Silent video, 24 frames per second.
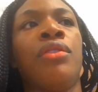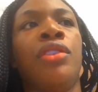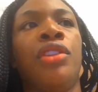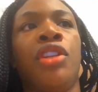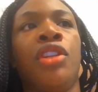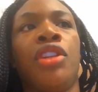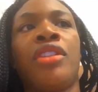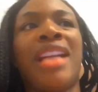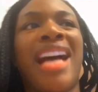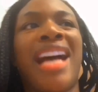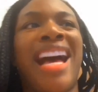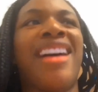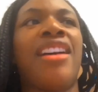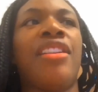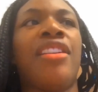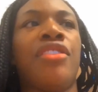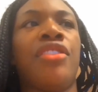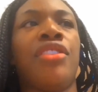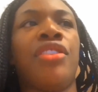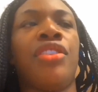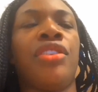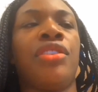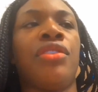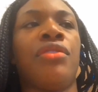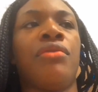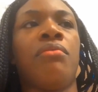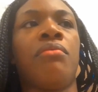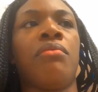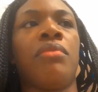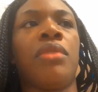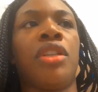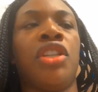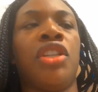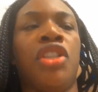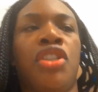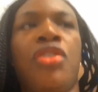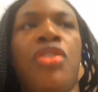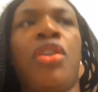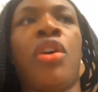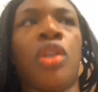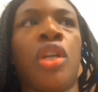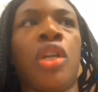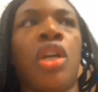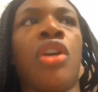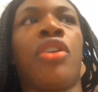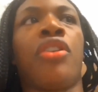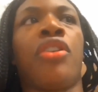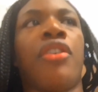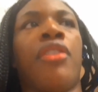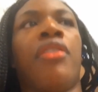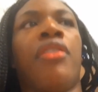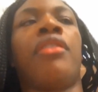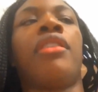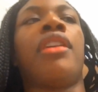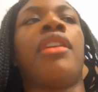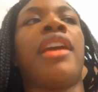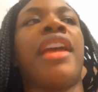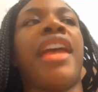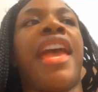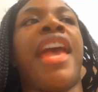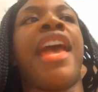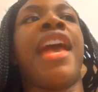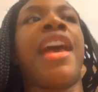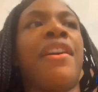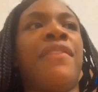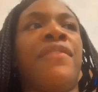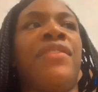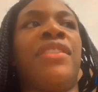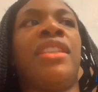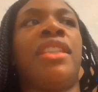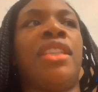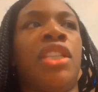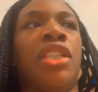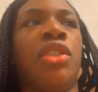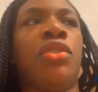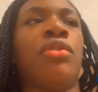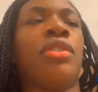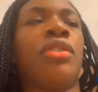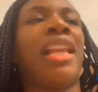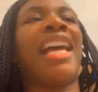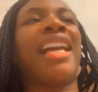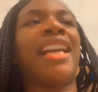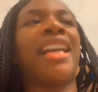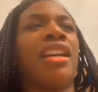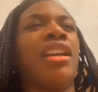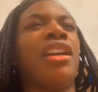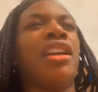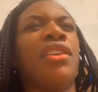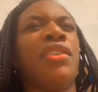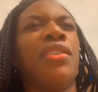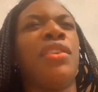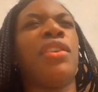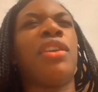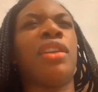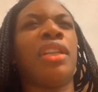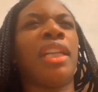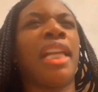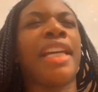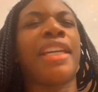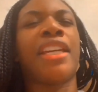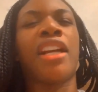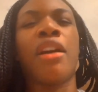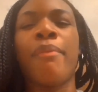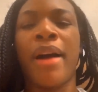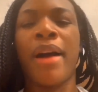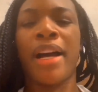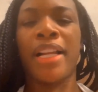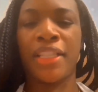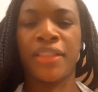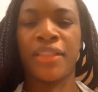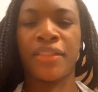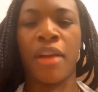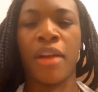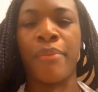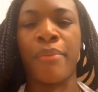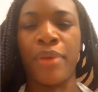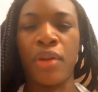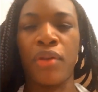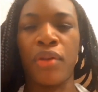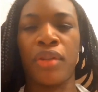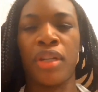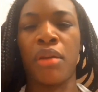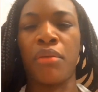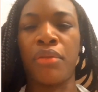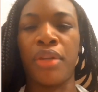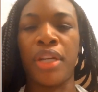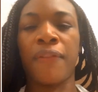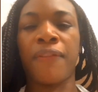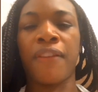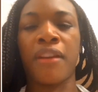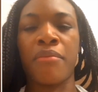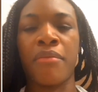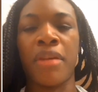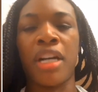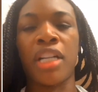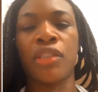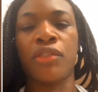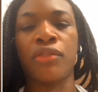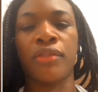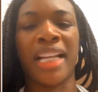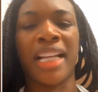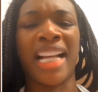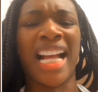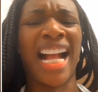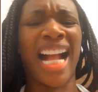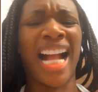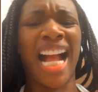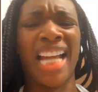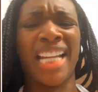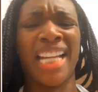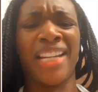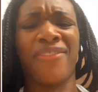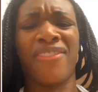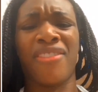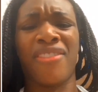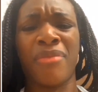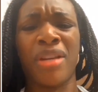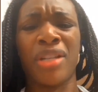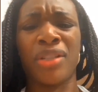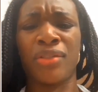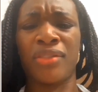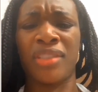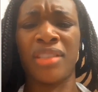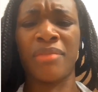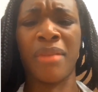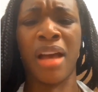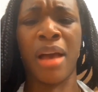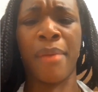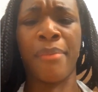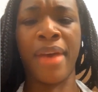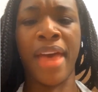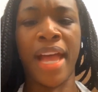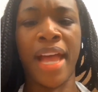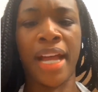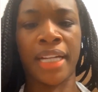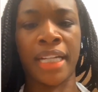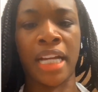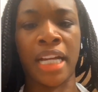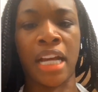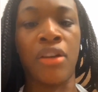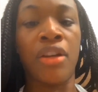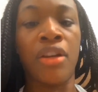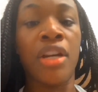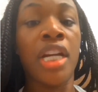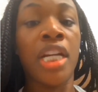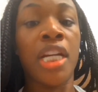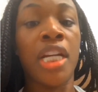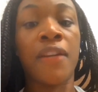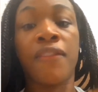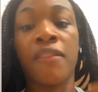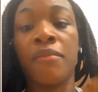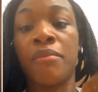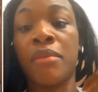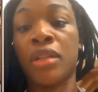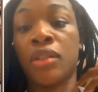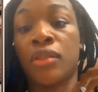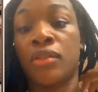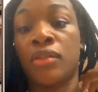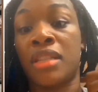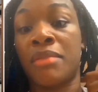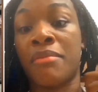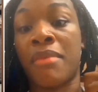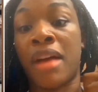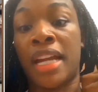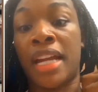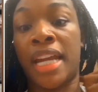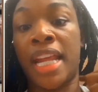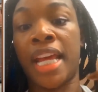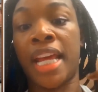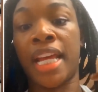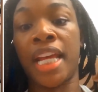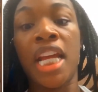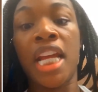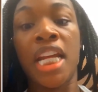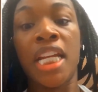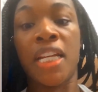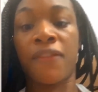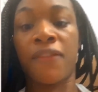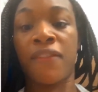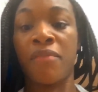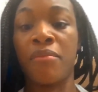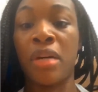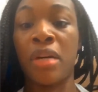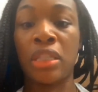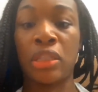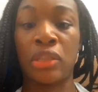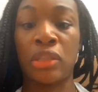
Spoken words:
you no longer have, like your body start building up different muscles. Like I got different muscles in my back now, different muscles in my neck, different